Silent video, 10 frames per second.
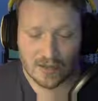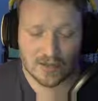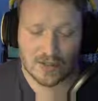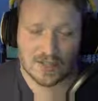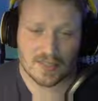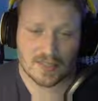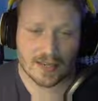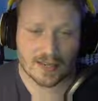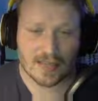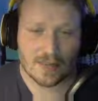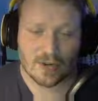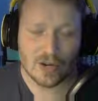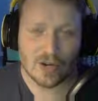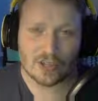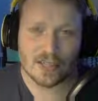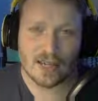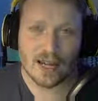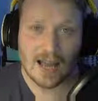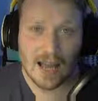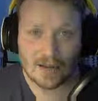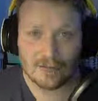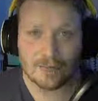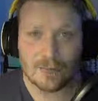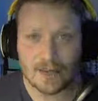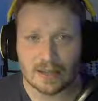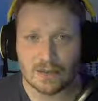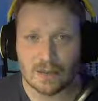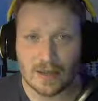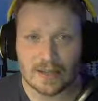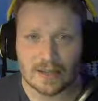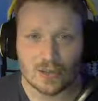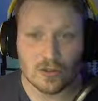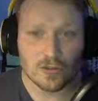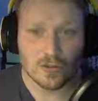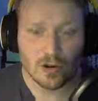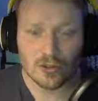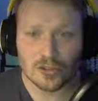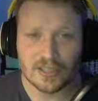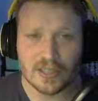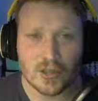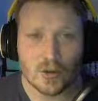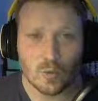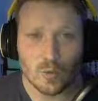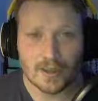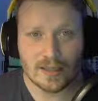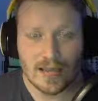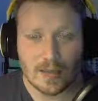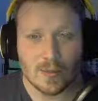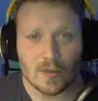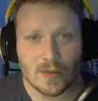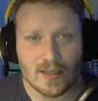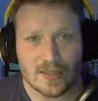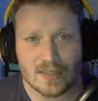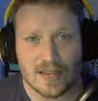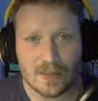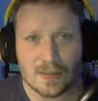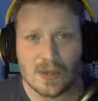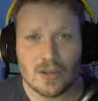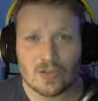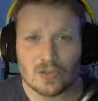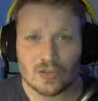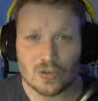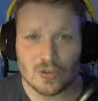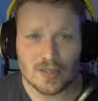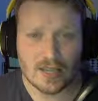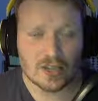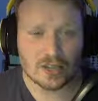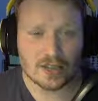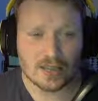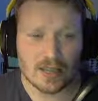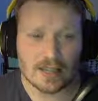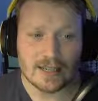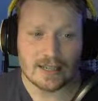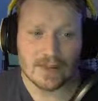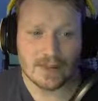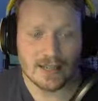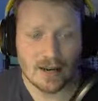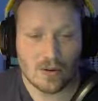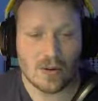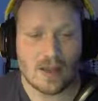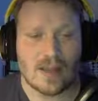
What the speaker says: So this is the second time recording it. I have made a few edits. Unfortunately, Will can't be with me this time just due to scheduling. I need to get this out.